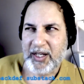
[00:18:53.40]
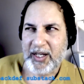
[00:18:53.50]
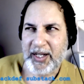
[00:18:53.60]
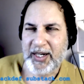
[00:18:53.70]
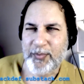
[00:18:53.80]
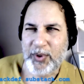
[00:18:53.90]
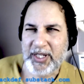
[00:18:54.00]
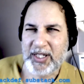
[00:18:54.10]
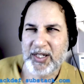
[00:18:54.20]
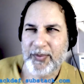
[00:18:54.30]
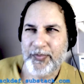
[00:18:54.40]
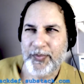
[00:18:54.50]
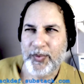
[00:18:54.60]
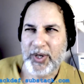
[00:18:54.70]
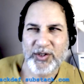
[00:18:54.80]
And I'm like,
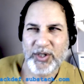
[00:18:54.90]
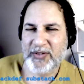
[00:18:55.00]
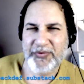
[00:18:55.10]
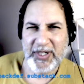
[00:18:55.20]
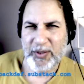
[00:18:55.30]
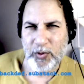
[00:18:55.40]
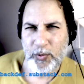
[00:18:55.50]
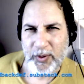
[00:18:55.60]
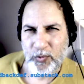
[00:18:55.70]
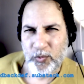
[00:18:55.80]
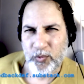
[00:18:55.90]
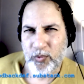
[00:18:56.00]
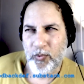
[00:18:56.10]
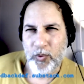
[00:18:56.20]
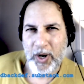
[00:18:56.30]
I tried to find out, well, wait,
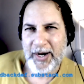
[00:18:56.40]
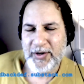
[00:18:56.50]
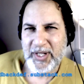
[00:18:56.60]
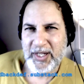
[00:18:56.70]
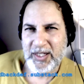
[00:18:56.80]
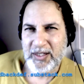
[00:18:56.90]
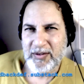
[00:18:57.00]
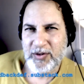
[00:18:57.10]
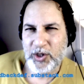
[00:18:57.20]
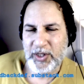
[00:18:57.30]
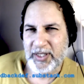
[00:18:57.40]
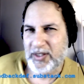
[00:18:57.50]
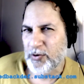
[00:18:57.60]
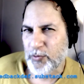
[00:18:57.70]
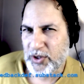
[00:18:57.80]
why are they calling it
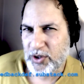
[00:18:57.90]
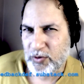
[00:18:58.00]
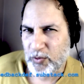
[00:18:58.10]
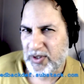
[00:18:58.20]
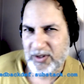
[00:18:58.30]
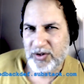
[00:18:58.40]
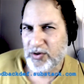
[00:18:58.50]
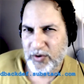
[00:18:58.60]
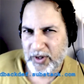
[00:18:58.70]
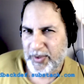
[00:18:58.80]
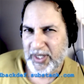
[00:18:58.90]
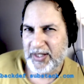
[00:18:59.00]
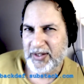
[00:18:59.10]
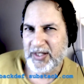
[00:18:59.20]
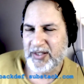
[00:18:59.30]
the original? What's the story
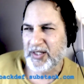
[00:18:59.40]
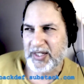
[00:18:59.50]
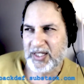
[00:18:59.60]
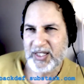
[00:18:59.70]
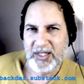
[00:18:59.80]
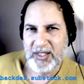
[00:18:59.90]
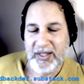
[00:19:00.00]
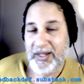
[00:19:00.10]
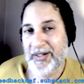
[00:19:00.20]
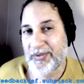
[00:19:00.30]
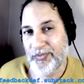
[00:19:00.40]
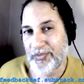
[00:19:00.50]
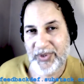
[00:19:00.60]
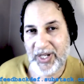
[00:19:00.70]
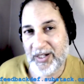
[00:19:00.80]
behind this? Like, and
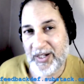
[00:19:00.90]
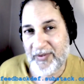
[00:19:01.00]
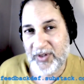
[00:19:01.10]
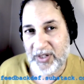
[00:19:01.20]
they didn't have any